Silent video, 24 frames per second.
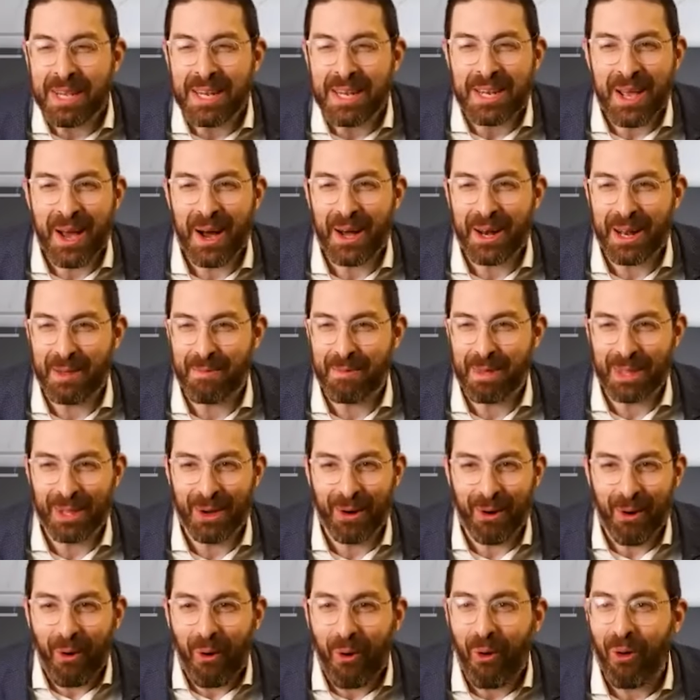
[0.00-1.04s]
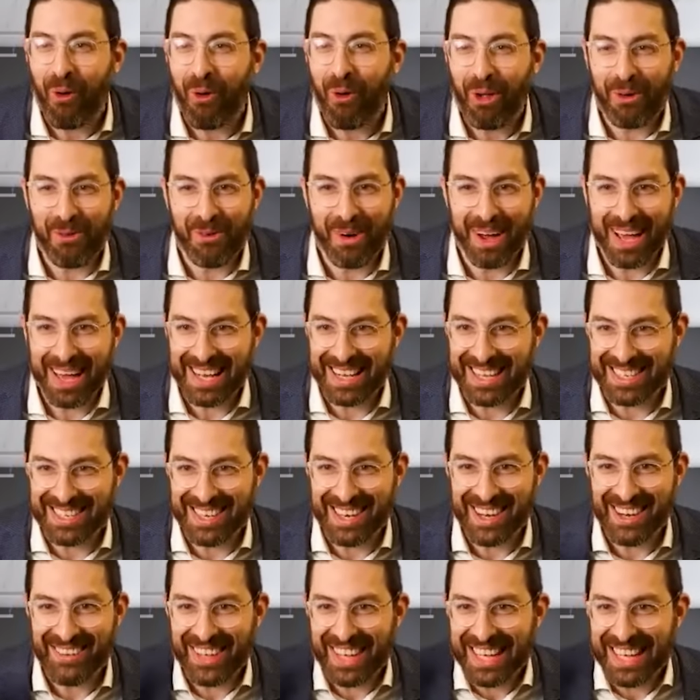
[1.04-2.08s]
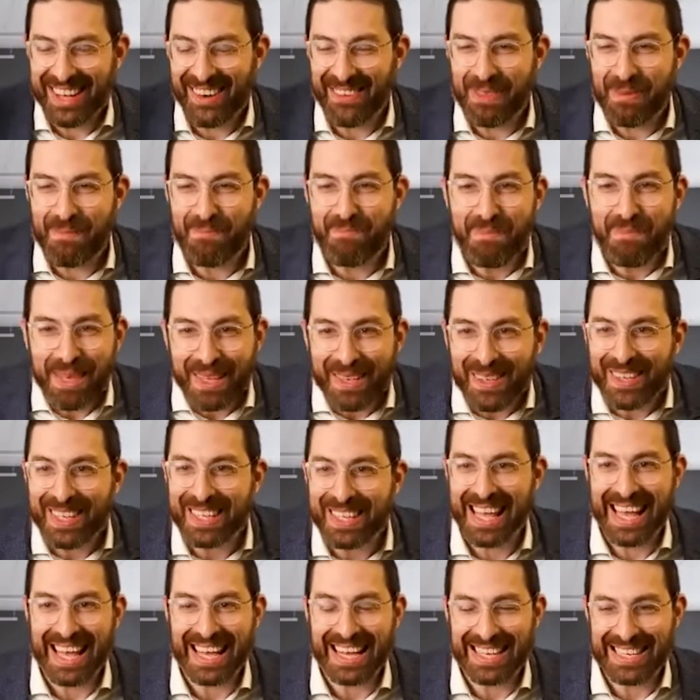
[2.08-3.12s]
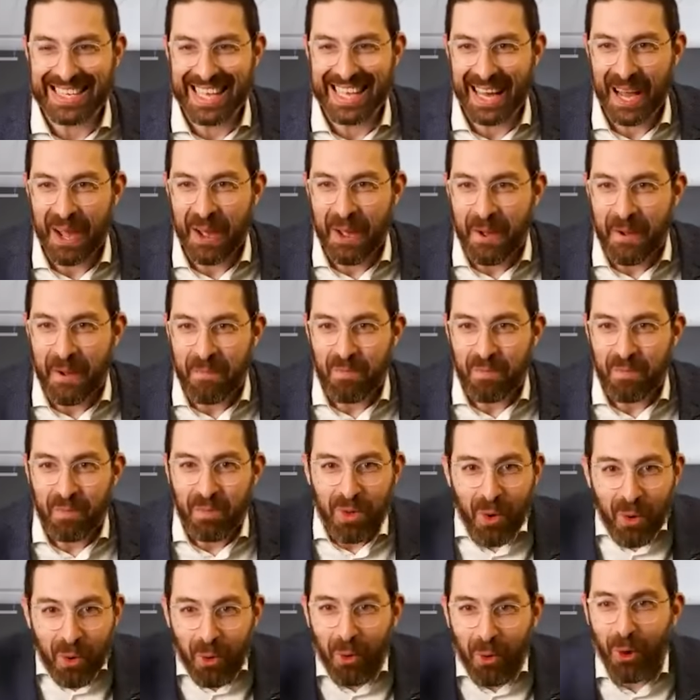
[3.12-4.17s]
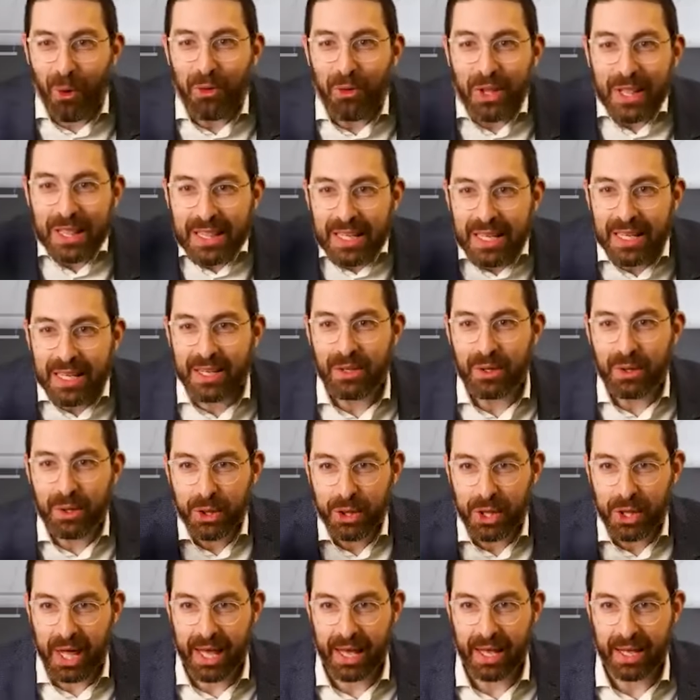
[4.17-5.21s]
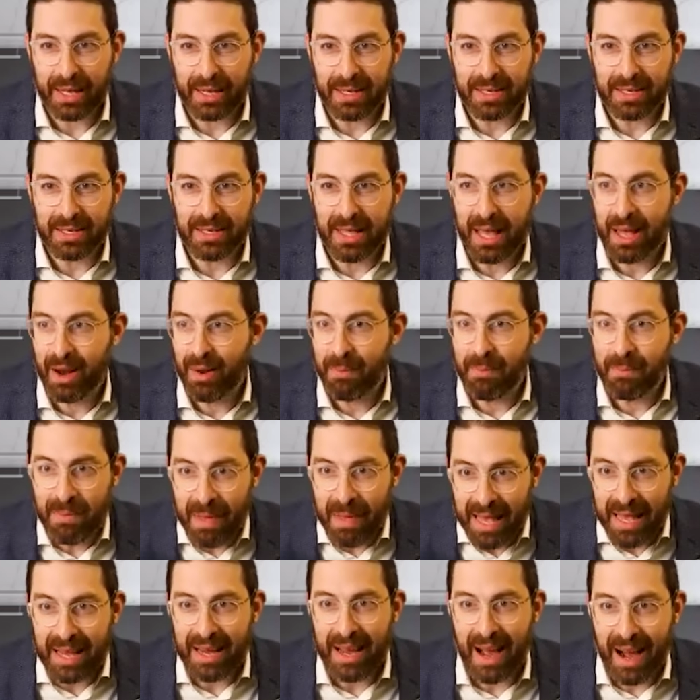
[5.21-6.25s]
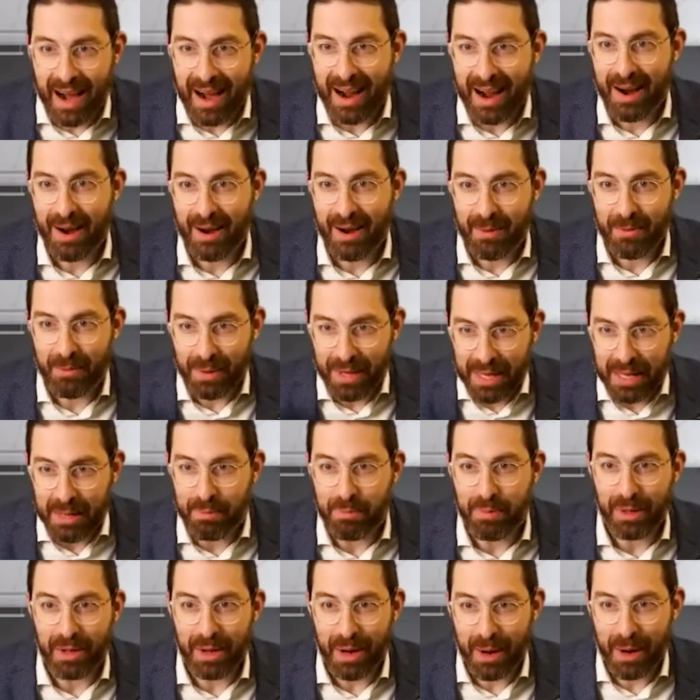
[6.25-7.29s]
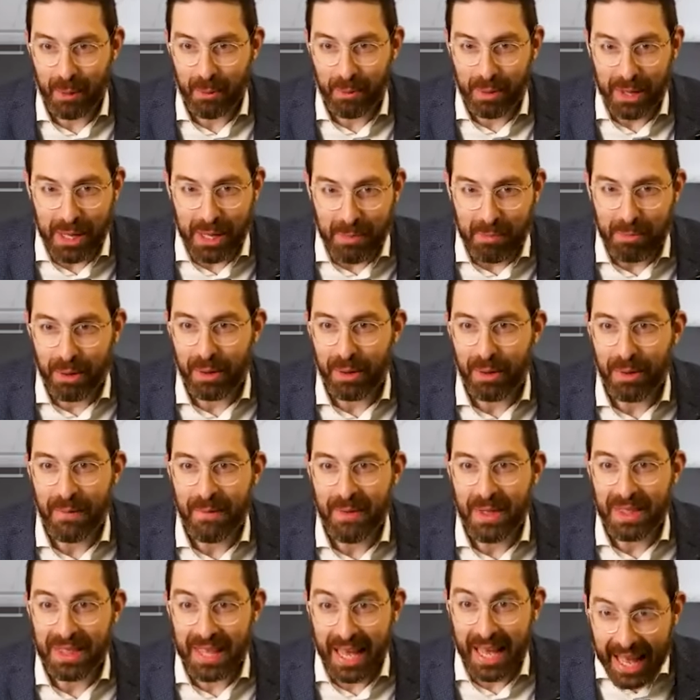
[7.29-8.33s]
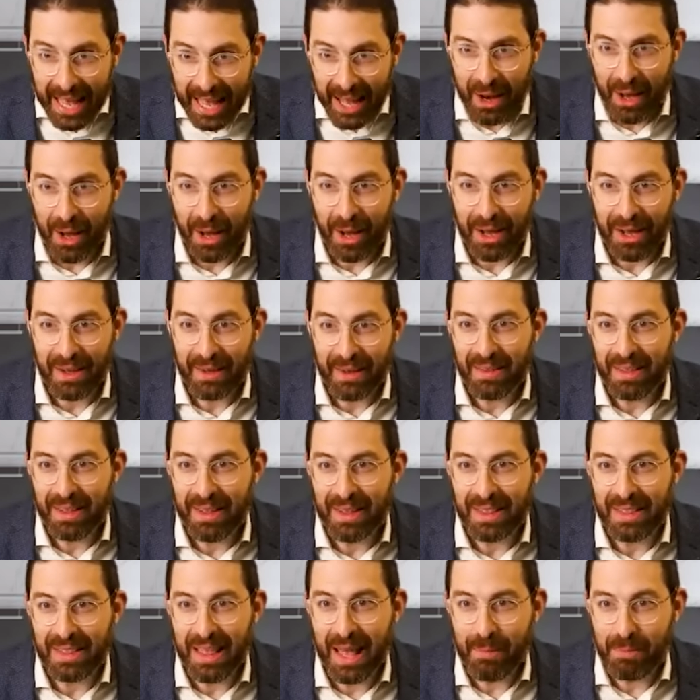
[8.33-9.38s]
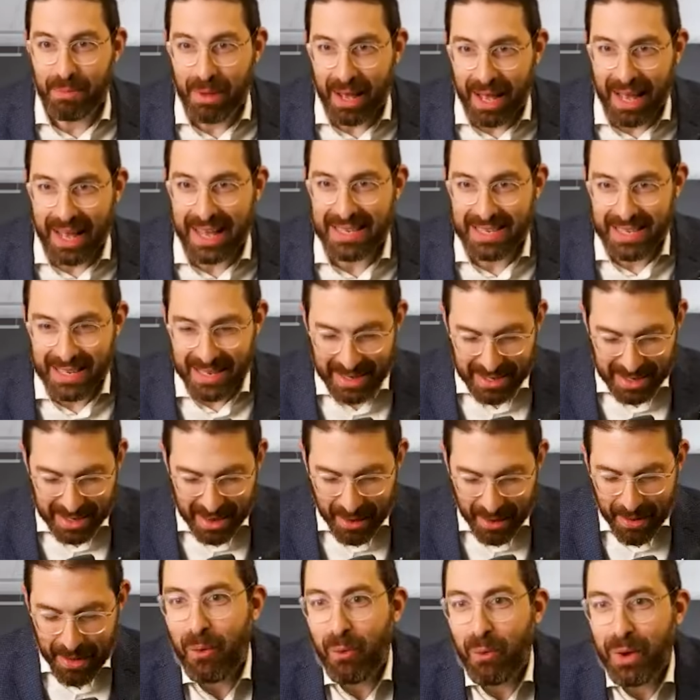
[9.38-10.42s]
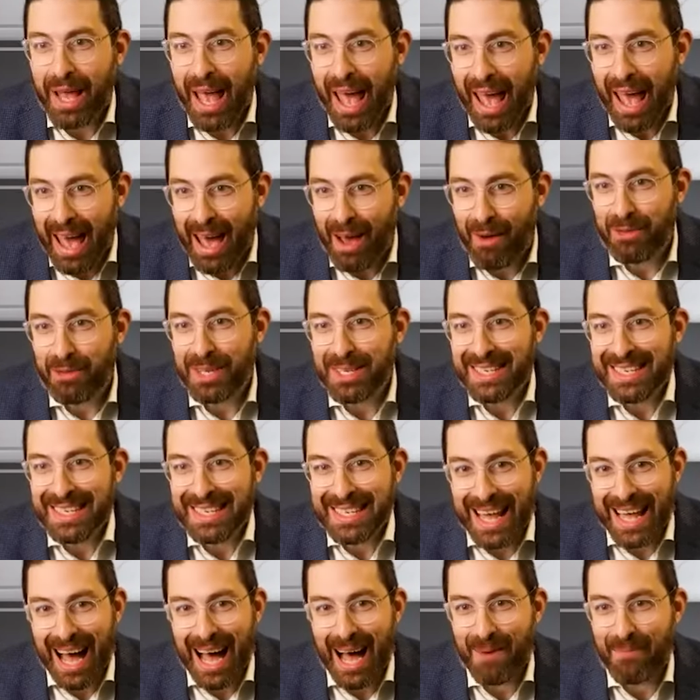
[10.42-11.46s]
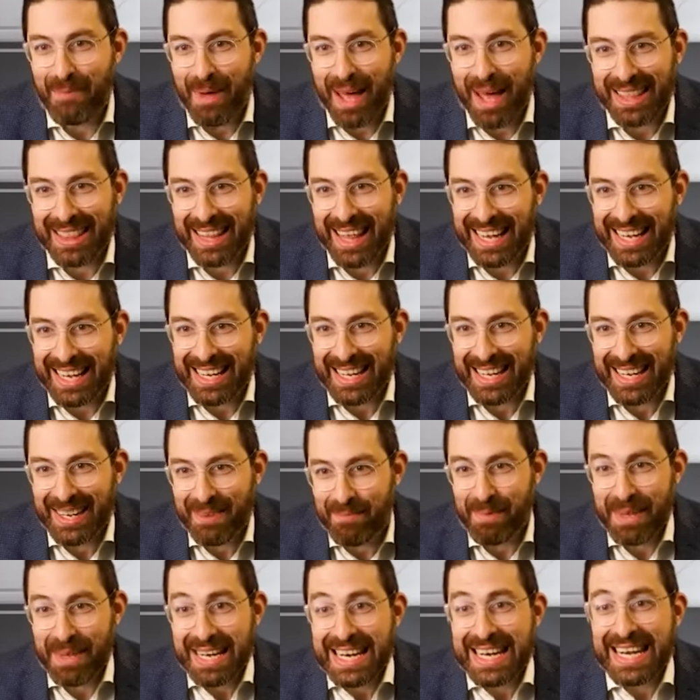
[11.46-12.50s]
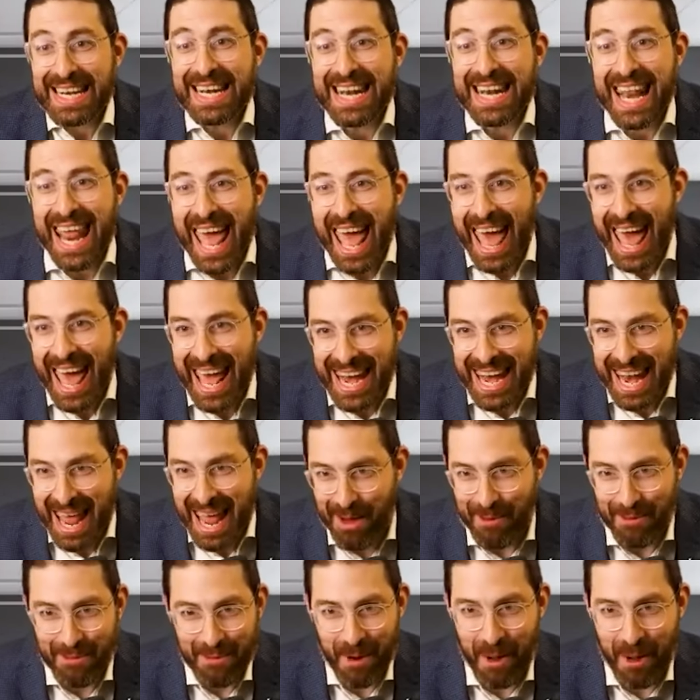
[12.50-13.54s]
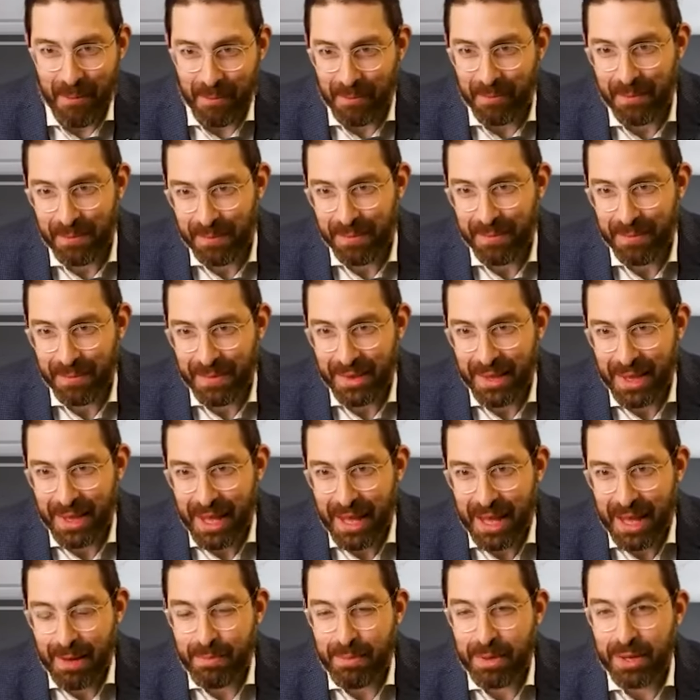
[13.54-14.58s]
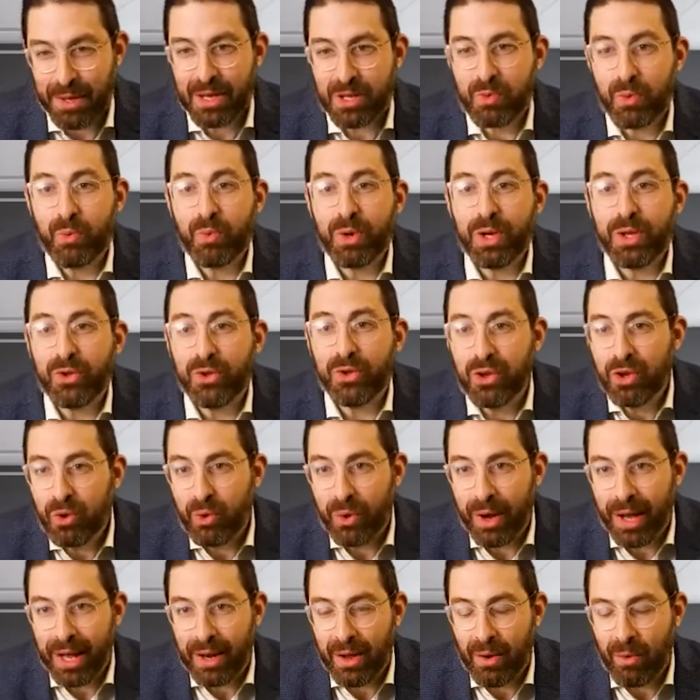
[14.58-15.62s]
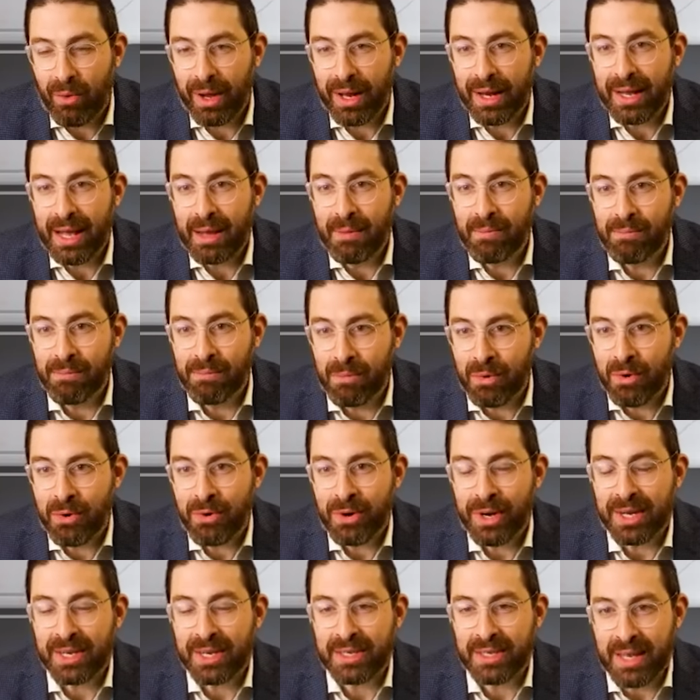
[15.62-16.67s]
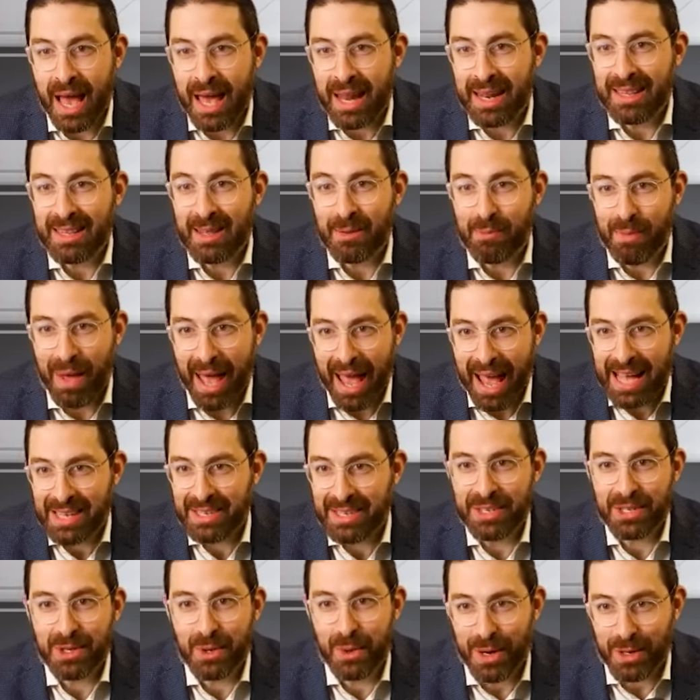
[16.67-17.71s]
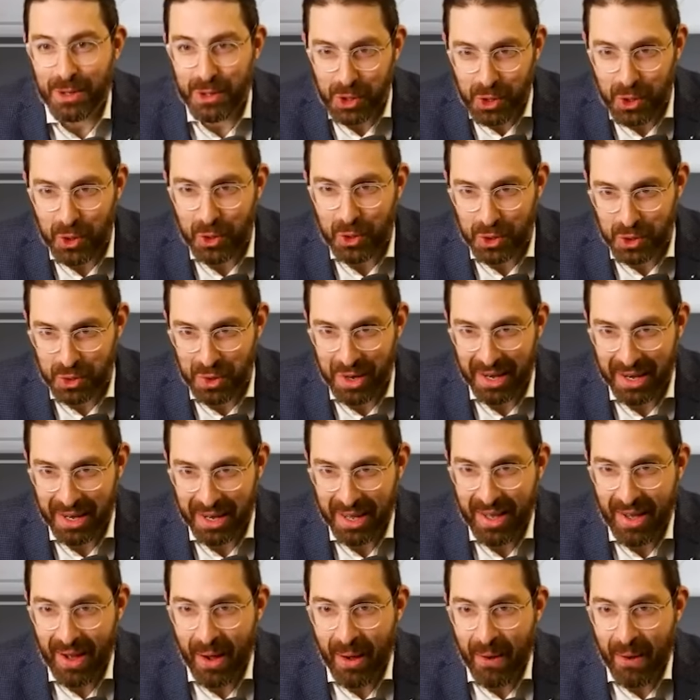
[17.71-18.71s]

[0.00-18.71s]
minyanim in the hallways of the of the buildings, like all the little things that make our people our people, the chinuch, that passes, we have to stop and like be nah nah from. Right. Because when we do it, we're gonna get more excited to pass it to our children.